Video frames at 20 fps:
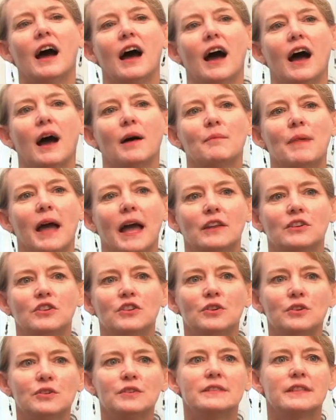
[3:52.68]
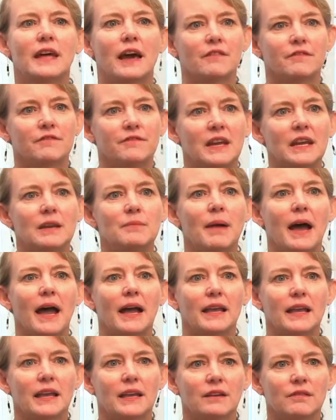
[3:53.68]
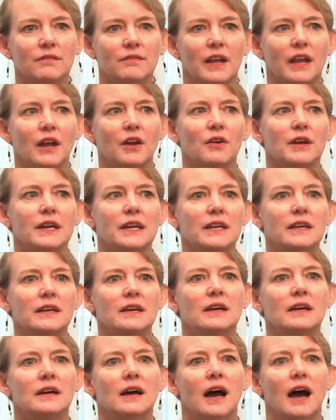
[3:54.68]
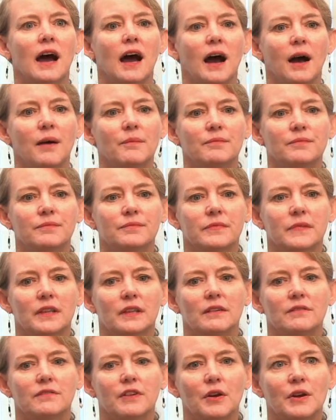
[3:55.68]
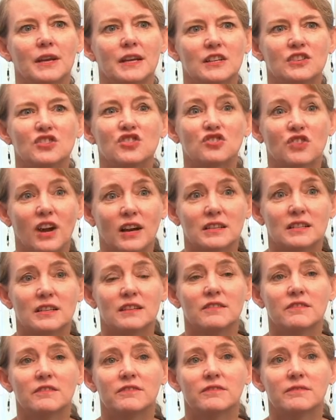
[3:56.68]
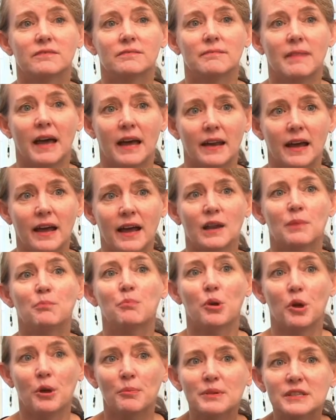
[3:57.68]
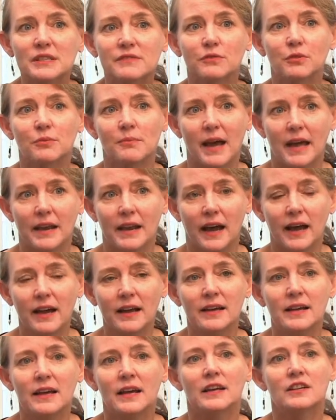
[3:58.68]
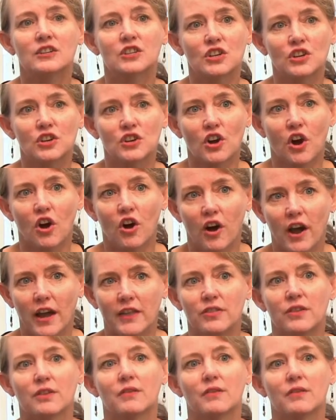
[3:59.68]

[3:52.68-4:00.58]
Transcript: and use that feedback in a very constructive manner and a purposeful manner to guide